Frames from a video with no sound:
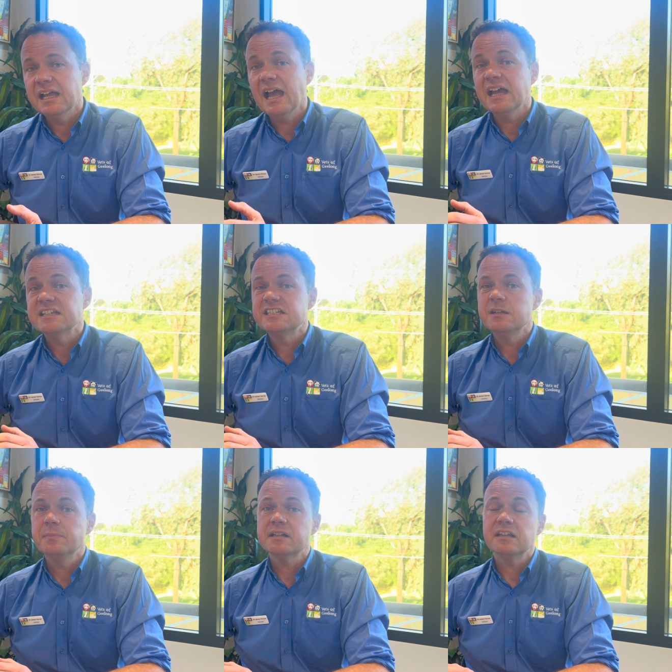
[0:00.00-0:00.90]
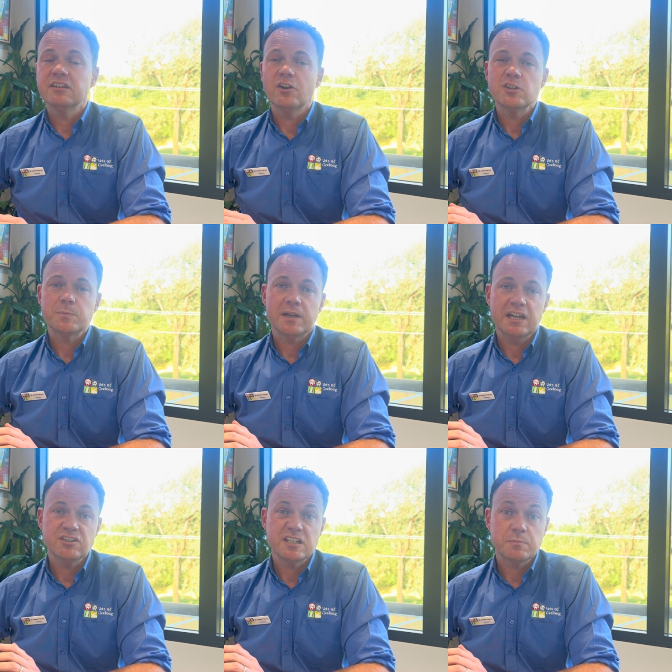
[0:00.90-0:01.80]
and typically those
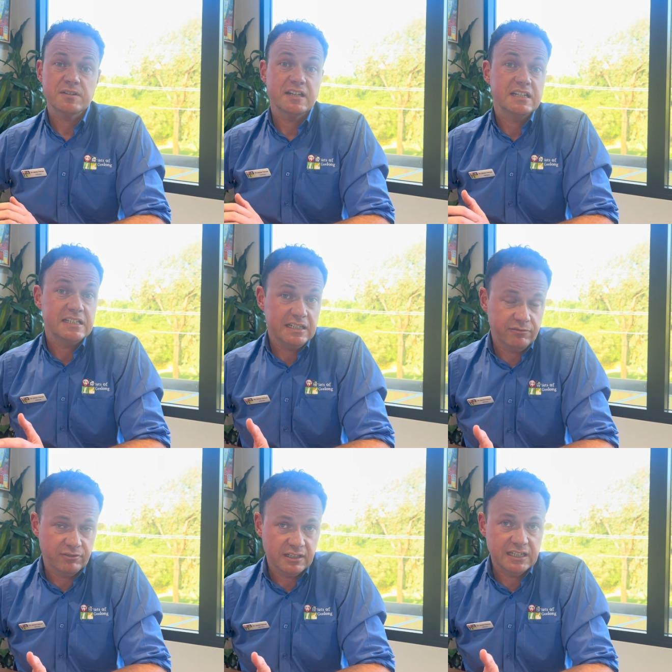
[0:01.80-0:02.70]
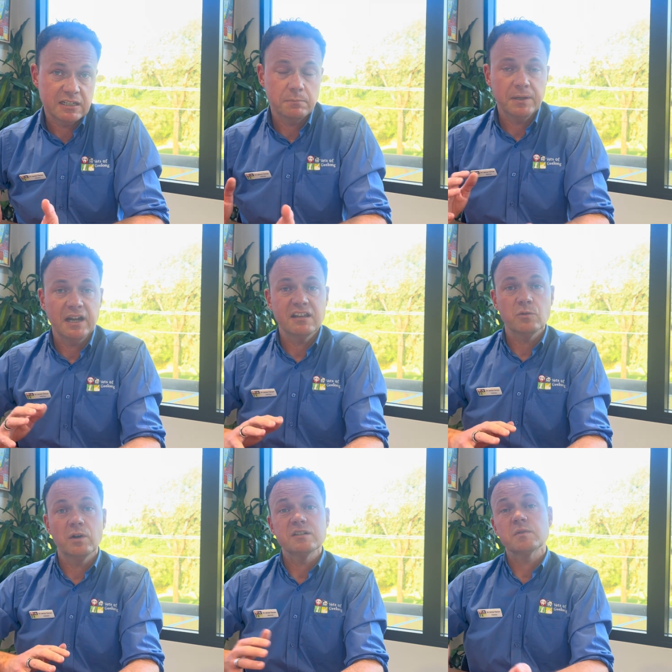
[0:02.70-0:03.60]
patients present differently compared to the
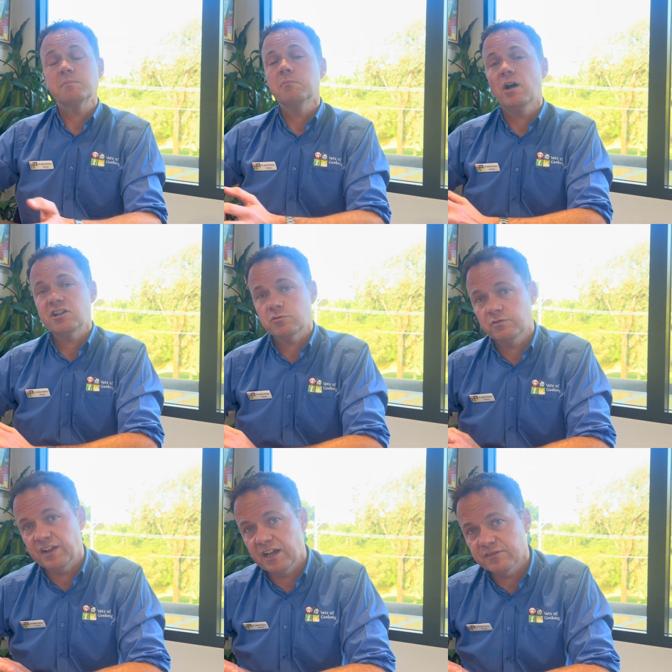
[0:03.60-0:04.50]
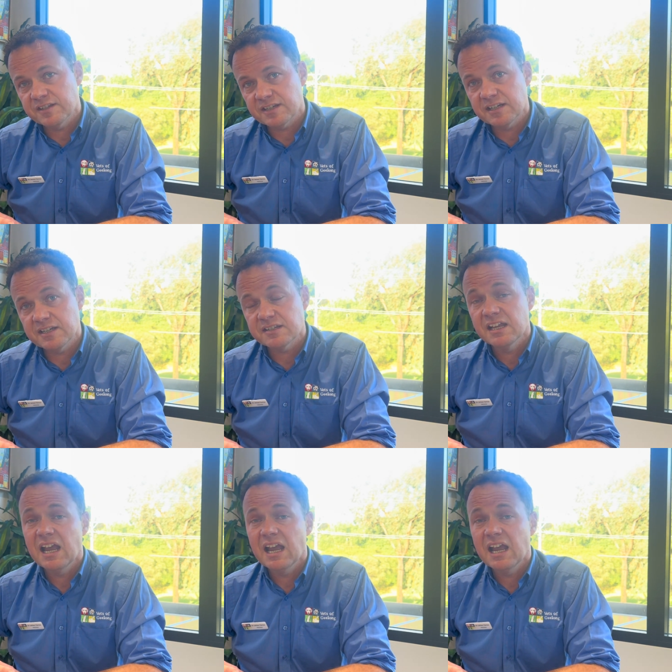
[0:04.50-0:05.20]
ones with mitral valve disease.